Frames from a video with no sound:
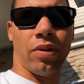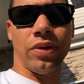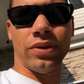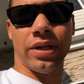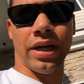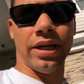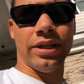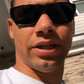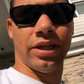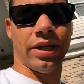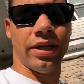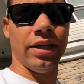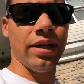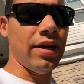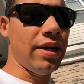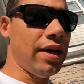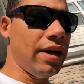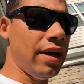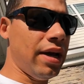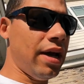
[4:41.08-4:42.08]
rotation
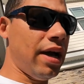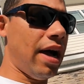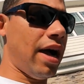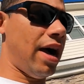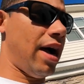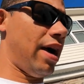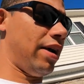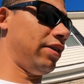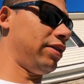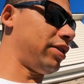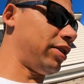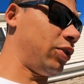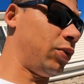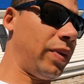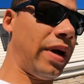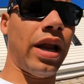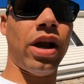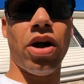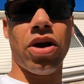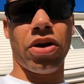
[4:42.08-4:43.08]
just because
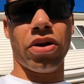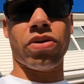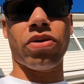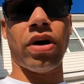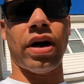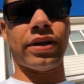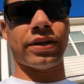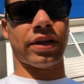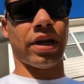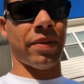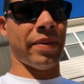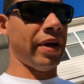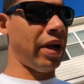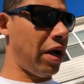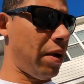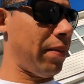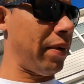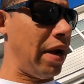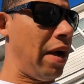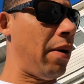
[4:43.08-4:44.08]
we got autocross coming
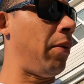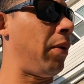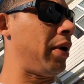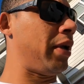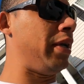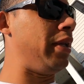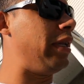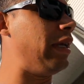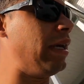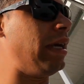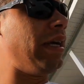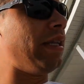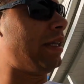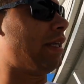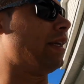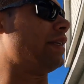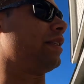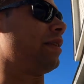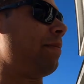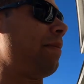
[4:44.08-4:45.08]
up, and I wanted
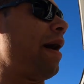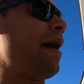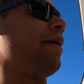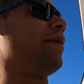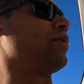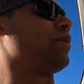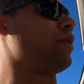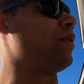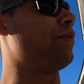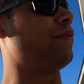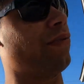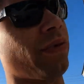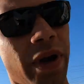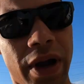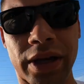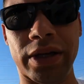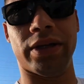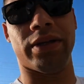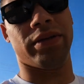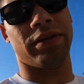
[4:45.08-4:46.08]
to get some miles on the
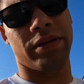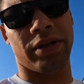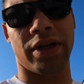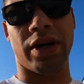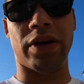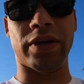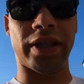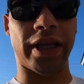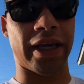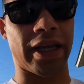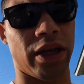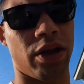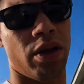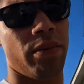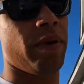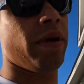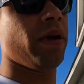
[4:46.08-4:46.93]
front. You know, they get a little